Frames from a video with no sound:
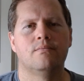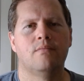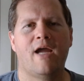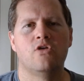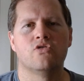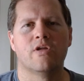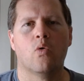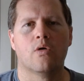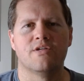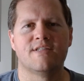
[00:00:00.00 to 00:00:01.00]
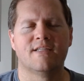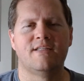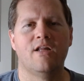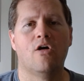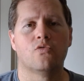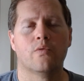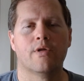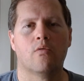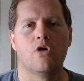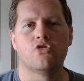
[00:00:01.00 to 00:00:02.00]
I usually order $60 worth
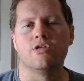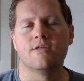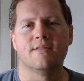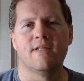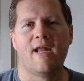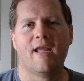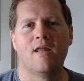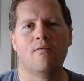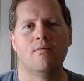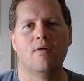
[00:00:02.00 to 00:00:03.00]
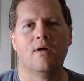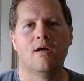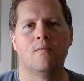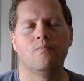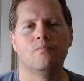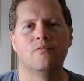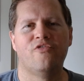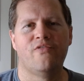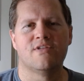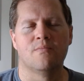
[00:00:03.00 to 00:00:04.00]
of groceries because then I get
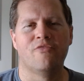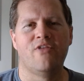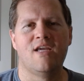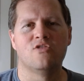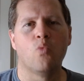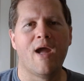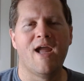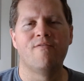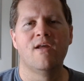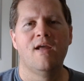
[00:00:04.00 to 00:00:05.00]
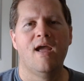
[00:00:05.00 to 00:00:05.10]
some fees waived,